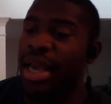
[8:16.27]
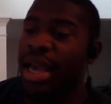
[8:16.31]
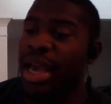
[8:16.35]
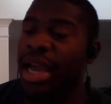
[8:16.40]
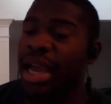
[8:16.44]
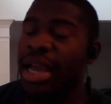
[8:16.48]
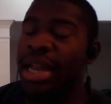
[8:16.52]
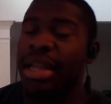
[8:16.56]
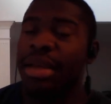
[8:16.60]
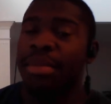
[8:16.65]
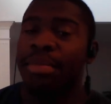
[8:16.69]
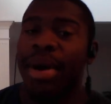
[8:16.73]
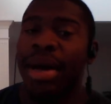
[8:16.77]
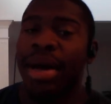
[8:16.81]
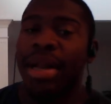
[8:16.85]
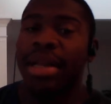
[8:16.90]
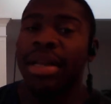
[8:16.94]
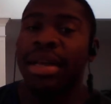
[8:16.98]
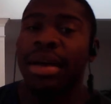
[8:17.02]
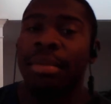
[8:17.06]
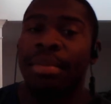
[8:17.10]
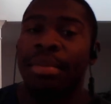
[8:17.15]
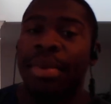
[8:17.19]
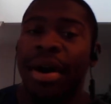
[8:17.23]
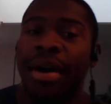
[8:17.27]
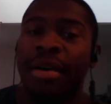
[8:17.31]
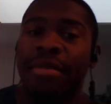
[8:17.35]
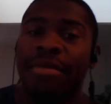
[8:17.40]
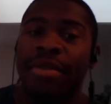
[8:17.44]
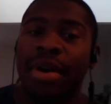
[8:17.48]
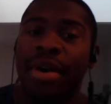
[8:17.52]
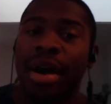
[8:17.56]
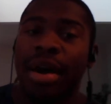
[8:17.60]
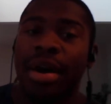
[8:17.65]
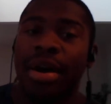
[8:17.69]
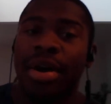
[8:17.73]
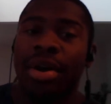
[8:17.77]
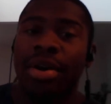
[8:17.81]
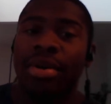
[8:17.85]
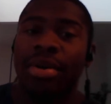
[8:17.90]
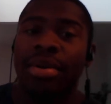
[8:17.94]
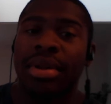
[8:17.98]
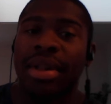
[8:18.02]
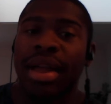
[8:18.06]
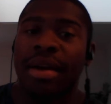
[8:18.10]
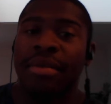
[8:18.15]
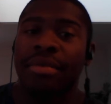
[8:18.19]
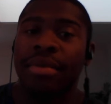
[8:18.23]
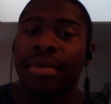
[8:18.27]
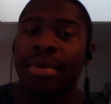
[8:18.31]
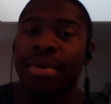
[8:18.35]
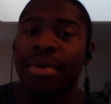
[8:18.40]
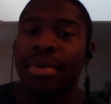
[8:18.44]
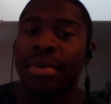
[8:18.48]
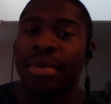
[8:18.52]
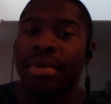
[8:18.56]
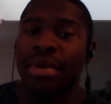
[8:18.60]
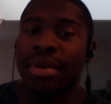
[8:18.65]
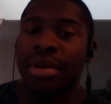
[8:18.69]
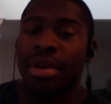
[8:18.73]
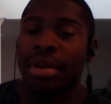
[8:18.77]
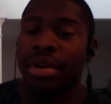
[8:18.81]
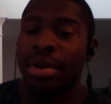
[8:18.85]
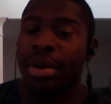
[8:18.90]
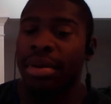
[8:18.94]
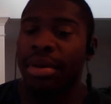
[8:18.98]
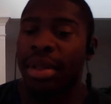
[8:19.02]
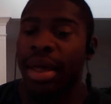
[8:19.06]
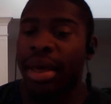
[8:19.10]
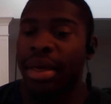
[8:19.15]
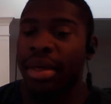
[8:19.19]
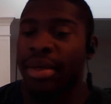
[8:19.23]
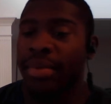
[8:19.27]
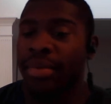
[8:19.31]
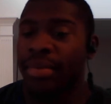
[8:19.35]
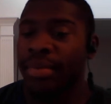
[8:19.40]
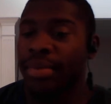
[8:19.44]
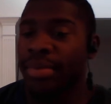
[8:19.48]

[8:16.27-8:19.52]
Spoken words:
anybody above Yonko level, anybody